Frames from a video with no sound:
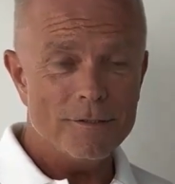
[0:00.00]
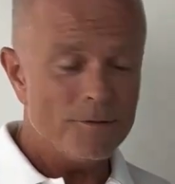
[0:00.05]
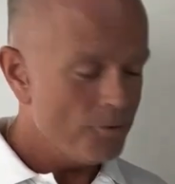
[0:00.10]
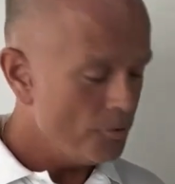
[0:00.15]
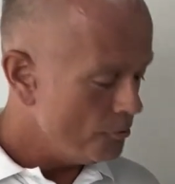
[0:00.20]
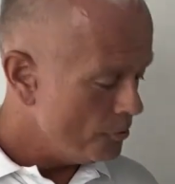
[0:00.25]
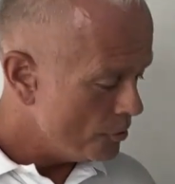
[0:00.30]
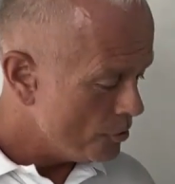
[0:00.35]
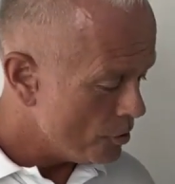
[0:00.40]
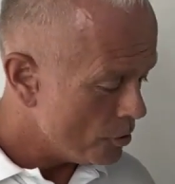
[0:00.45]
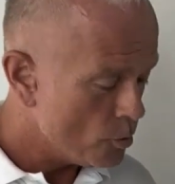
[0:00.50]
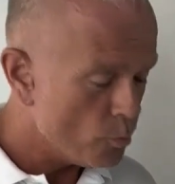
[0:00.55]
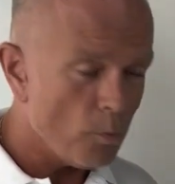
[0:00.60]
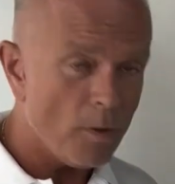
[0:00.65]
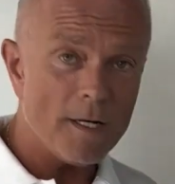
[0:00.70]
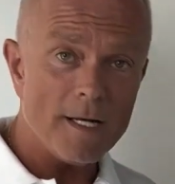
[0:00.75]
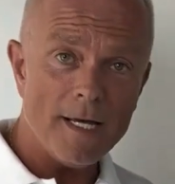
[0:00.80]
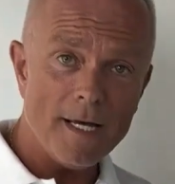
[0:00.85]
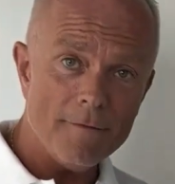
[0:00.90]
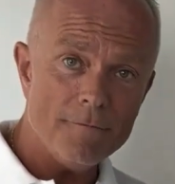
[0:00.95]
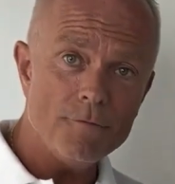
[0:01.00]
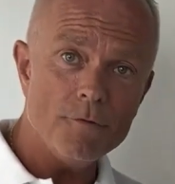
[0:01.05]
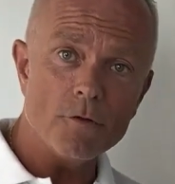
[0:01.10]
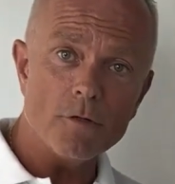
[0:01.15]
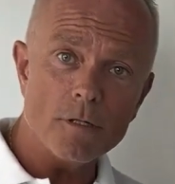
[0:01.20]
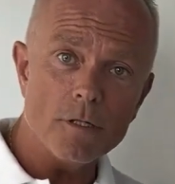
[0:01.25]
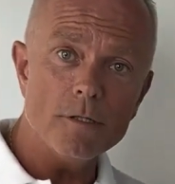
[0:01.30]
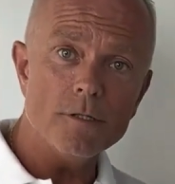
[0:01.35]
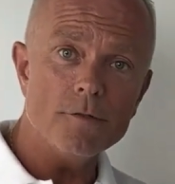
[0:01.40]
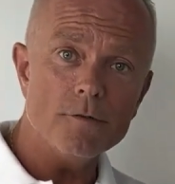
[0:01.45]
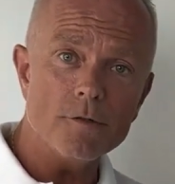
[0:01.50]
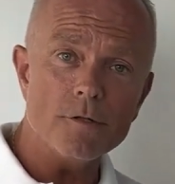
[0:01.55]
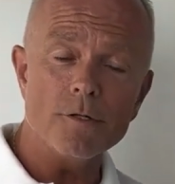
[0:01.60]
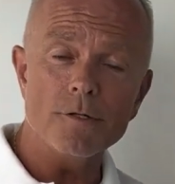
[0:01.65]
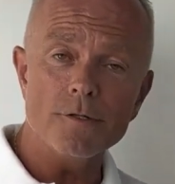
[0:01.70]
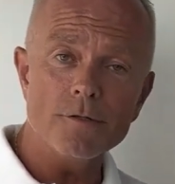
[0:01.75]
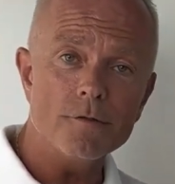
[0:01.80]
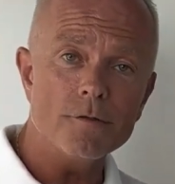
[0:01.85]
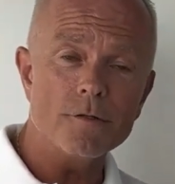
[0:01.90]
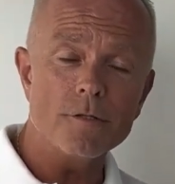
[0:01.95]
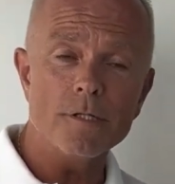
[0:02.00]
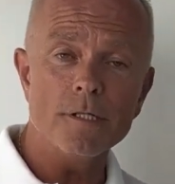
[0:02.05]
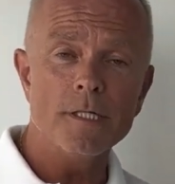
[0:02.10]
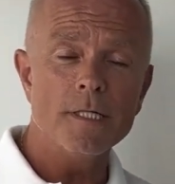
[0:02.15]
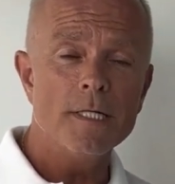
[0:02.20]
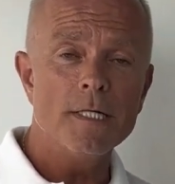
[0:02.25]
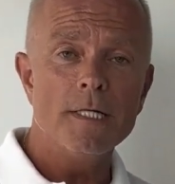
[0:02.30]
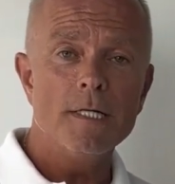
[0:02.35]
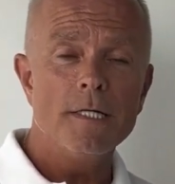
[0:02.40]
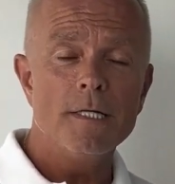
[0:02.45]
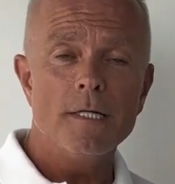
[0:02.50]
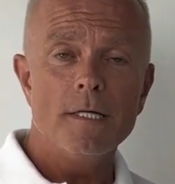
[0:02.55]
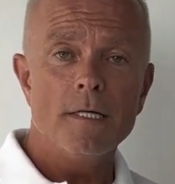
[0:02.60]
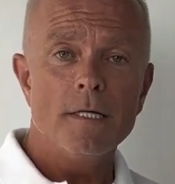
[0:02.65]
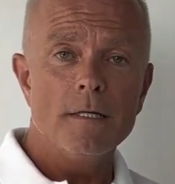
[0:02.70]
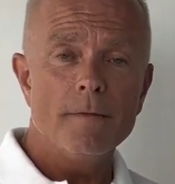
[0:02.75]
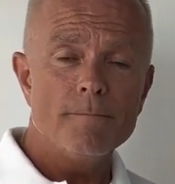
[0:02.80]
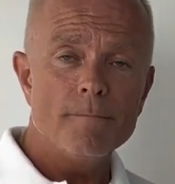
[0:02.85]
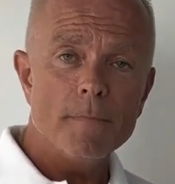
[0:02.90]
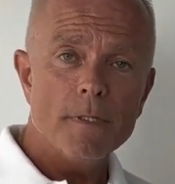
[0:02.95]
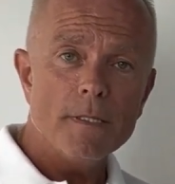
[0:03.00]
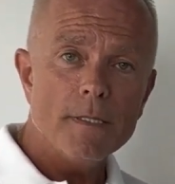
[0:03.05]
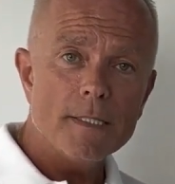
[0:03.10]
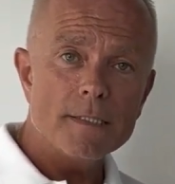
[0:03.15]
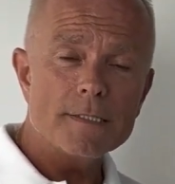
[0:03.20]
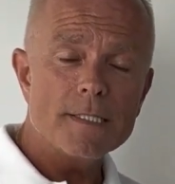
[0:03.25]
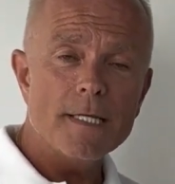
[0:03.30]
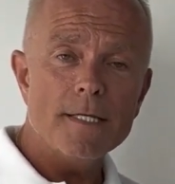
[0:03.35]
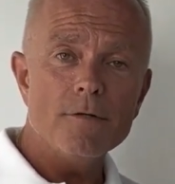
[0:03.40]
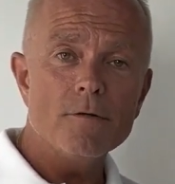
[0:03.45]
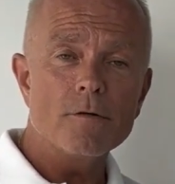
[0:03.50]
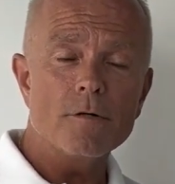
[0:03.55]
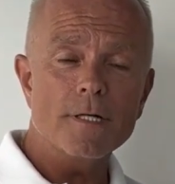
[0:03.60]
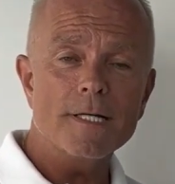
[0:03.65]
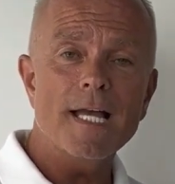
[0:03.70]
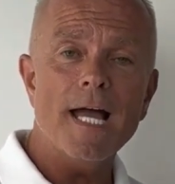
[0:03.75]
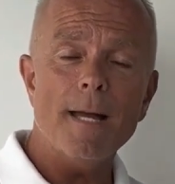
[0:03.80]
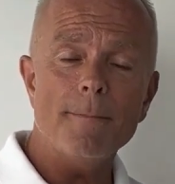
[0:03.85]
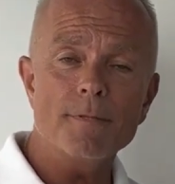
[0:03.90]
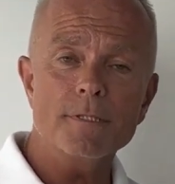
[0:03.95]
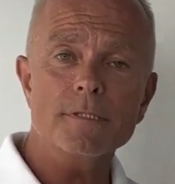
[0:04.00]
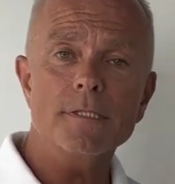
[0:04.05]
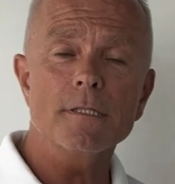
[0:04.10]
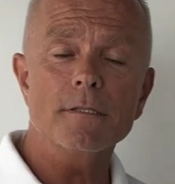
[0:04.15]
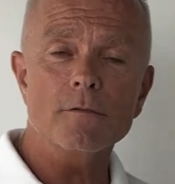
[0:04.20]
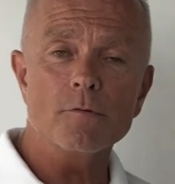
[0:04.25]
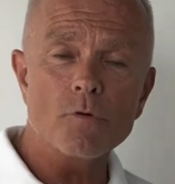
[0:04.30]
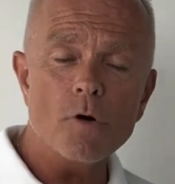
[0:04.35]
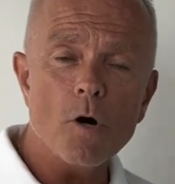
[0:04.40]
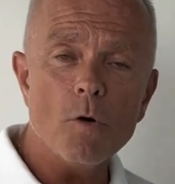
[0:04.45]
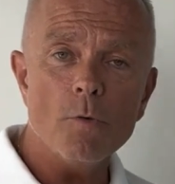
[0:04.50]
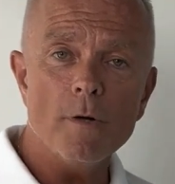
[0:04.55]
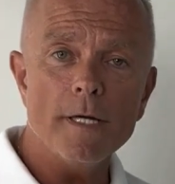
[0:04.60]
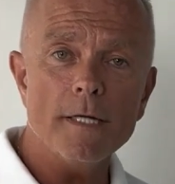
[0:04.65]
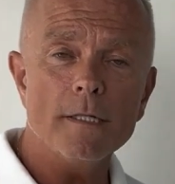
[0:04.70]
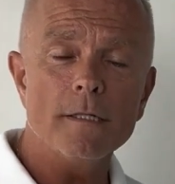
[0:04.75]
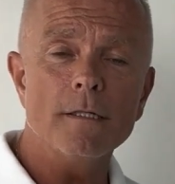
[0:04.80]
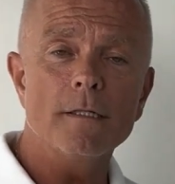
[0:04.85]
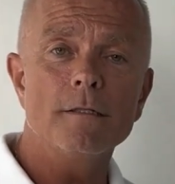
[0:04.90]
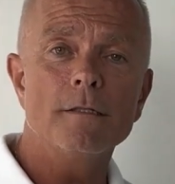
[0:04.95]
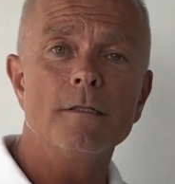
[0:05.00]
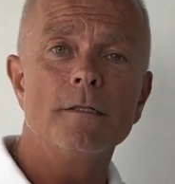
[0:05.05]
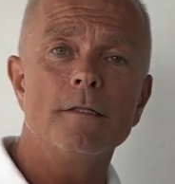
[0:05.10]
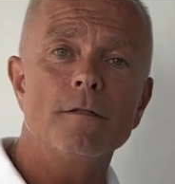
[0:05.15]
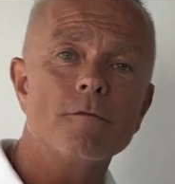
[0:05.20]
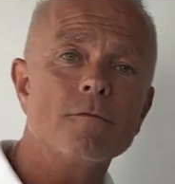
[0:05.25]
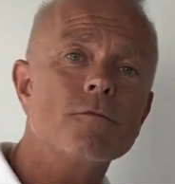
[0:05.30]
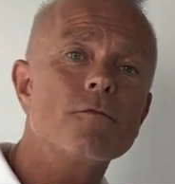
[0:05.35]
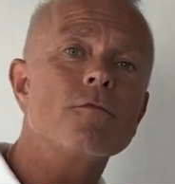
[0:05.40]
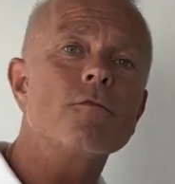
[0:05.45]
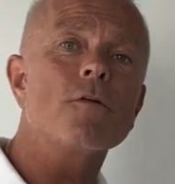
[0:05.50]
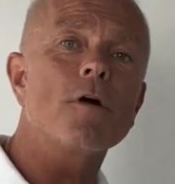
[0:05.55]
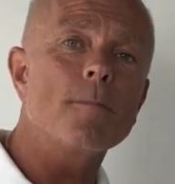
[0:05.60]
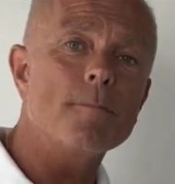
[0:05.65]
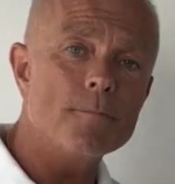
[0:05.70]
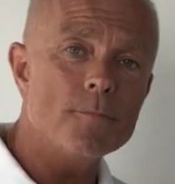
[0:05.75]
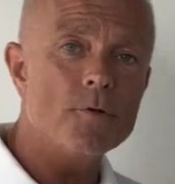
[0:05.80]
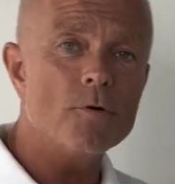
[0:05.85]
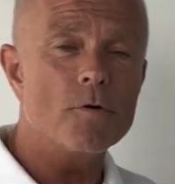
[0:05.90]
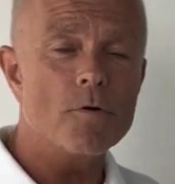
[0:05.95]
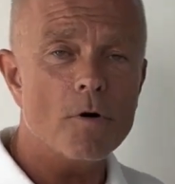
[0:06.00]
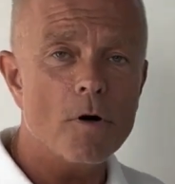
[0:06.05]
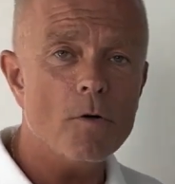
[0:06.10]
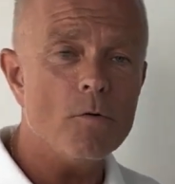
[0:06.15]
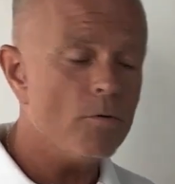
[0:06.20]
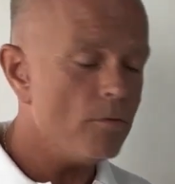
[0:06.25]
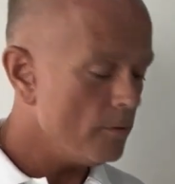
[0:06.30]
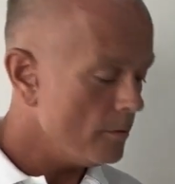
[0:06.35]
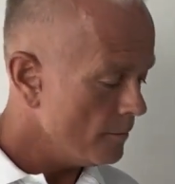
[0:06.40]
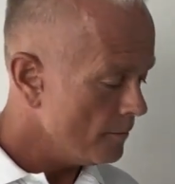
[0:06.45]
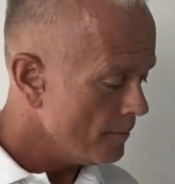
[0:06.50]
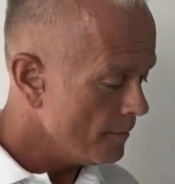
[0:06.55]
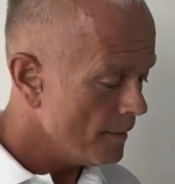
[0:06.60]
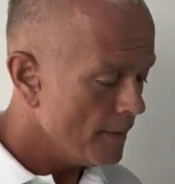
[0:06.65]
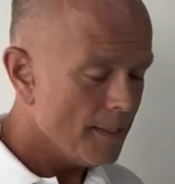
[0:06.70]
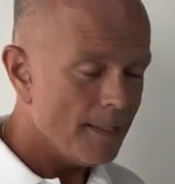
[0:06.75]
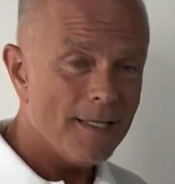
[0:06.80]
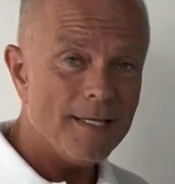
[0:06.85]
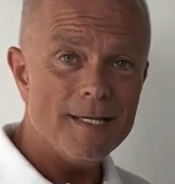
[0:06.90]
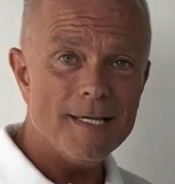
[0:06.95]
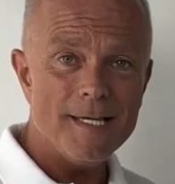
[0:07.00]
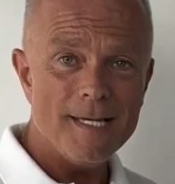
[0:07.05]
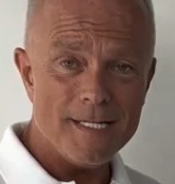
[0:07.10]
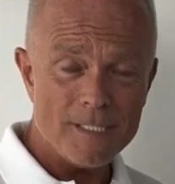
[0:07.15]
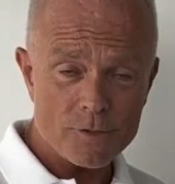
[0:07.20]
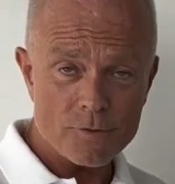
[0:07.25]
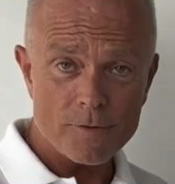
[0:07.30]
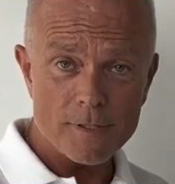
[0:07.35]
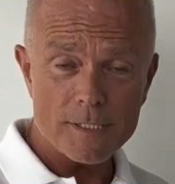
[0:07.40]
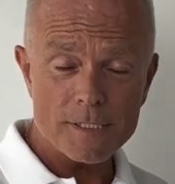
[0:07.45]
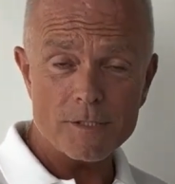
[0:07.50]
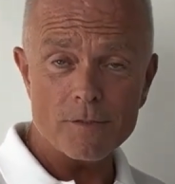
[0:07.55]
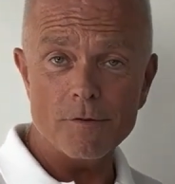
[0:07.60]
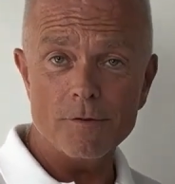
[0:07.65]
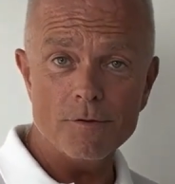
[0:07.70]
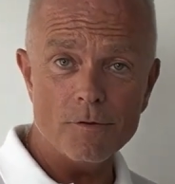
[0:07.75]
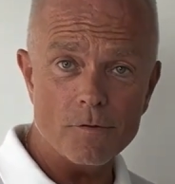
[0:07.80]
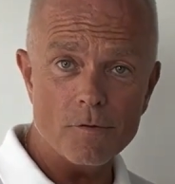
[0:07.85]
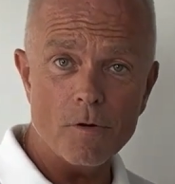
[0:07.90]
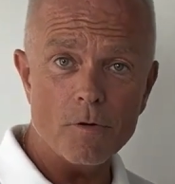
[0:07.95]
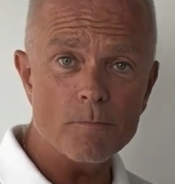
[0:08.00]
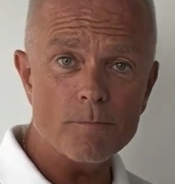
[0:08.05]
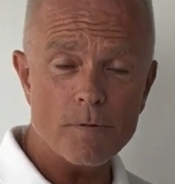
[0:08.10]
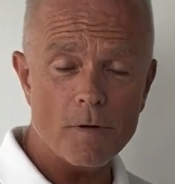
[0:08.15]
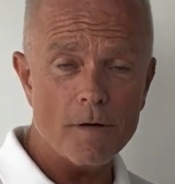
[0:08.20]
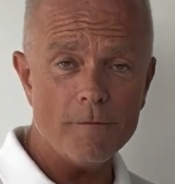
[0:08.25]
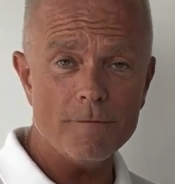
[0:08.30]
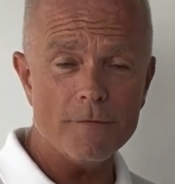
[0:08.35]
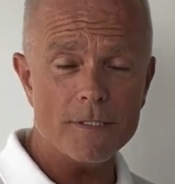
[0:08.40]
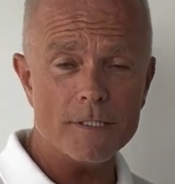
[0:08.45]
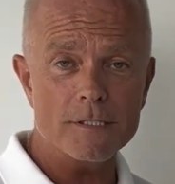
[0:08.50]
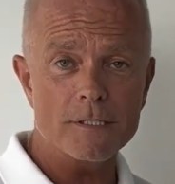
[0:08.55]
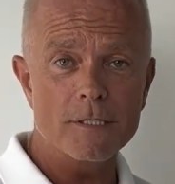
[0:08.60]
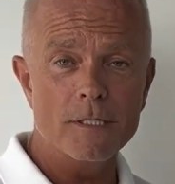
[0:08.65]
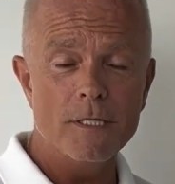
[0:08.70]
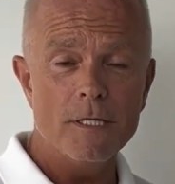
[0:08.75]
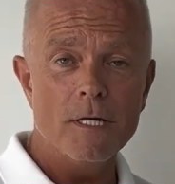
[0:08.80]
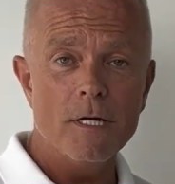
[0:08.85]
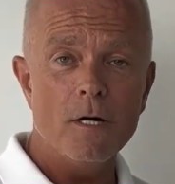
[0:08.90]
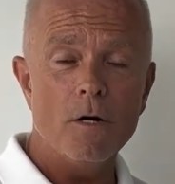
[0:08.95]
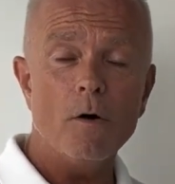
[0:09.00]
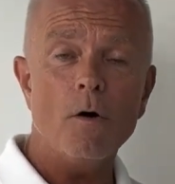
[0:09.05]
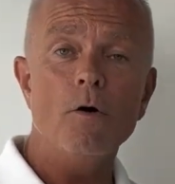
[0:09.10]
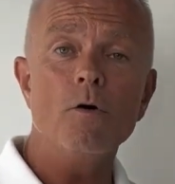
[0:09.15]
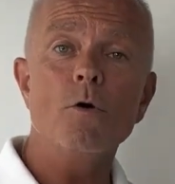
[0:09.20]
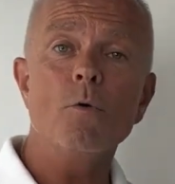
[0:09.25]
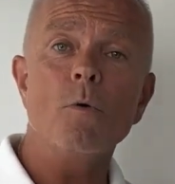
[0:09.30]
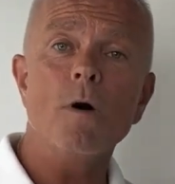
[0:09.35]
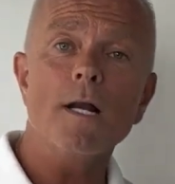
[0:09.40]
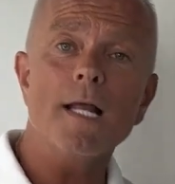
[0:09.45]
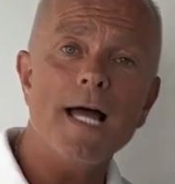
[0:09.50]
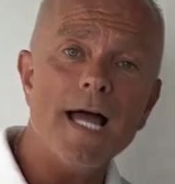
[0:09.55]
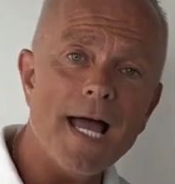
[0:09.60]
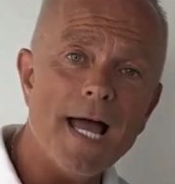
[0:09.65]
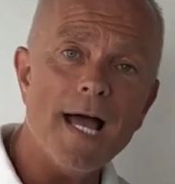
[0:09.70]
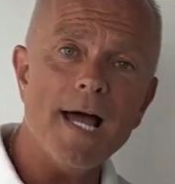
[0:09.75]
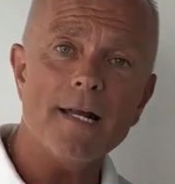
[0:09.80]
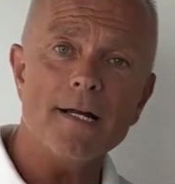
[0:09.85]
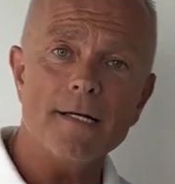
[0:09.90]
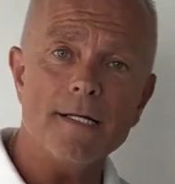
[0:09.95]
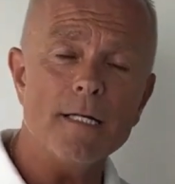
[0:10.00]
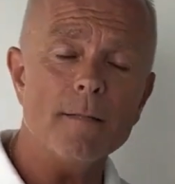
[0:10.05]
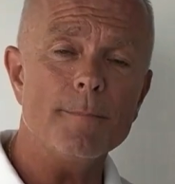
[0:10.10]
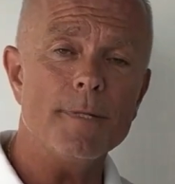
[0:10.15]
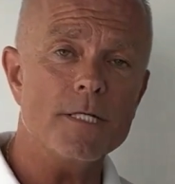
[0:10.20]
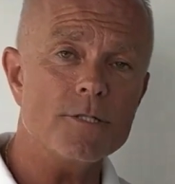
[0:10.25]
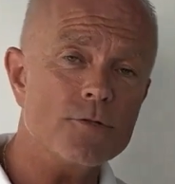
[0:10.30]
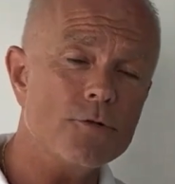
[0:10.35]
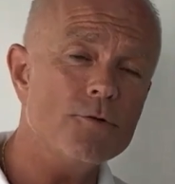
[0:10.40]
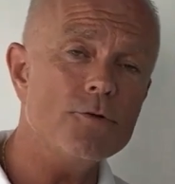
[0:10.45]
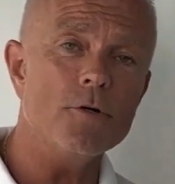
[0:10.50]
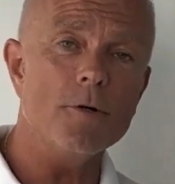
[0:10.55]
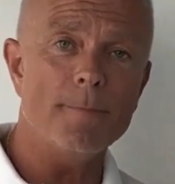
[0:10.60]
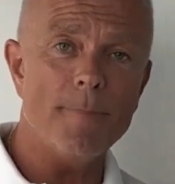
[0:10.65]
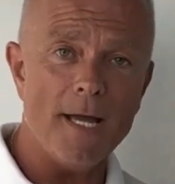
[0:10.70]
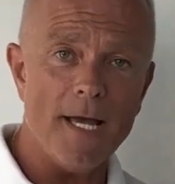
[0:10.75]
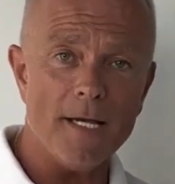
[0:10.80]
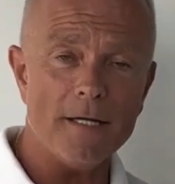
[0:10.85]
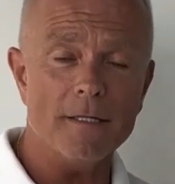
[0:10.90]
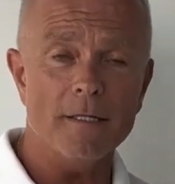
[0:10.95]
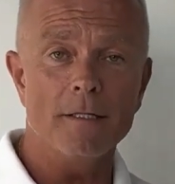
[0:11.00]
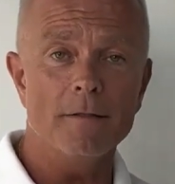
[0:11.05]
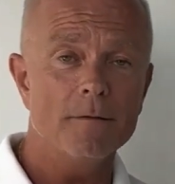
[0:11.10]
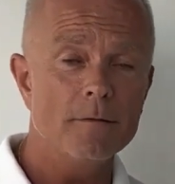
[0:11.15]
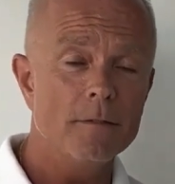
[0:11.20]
Do you just want to have your let's say your capital growing from your own interest or your own profits, or you want to add a little bit to your back